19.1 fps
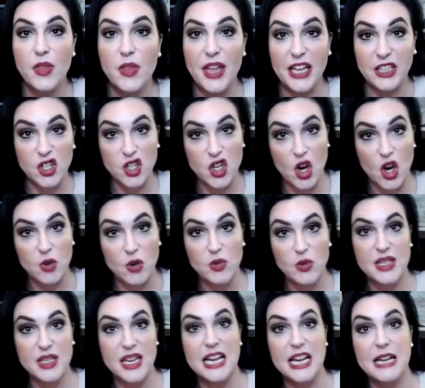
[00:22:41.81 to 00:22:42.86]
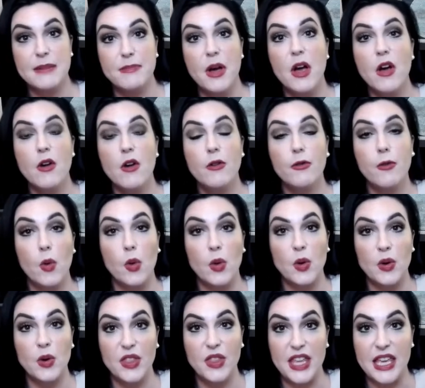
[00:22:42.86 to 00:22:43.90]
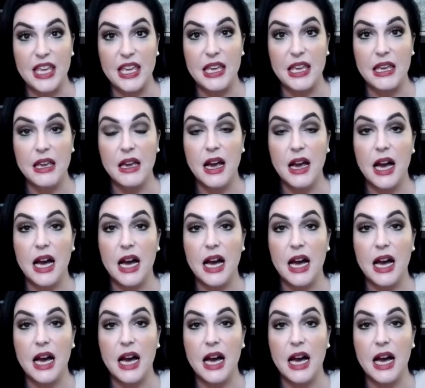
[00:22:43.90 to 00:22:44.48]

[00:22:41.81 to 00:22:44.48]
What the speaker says: that shows up for the